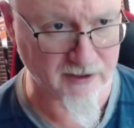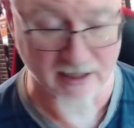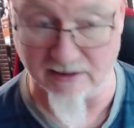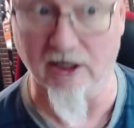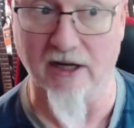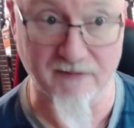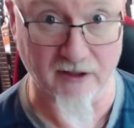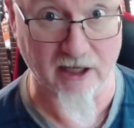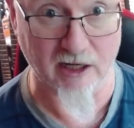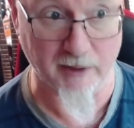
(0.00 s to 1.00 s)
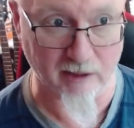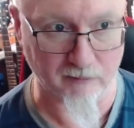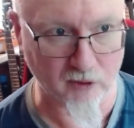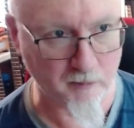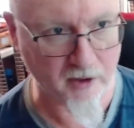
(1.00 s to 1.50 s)
They're definitely going to be an
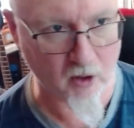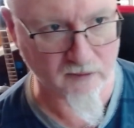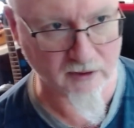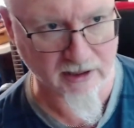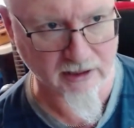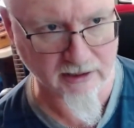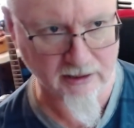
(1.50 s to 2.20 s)
improvement over the